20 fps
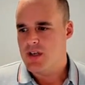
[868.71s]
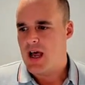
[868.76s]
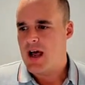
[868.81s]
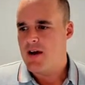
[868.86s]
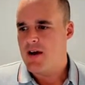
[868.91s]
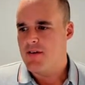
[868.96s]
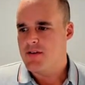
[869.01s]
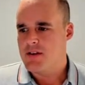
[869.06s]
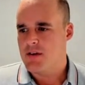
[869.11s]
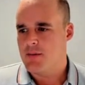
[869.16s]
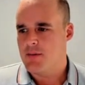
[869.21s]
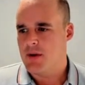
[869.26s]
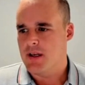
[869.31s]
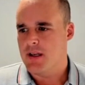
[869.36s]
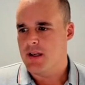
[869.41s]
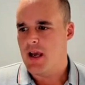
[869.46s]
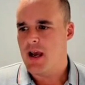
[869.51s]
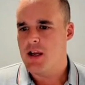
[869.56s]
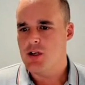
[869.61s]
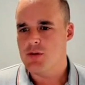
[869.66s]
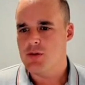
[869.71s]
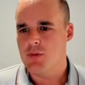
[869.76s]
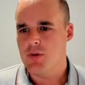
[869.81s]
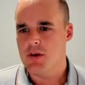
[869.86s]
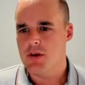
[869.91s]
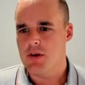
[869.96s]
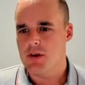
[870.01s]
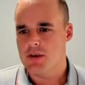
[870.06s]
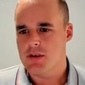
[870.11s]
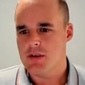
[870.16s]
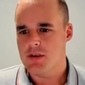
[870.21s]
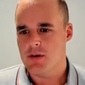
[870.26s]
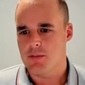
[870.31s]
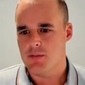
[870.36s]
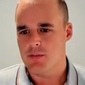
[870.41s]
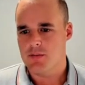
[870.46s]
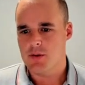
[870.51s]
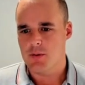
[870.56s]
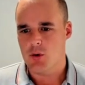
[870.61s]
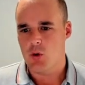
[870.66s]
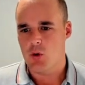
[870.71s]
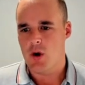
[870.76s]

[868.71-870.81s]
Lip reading: to have some engagement and some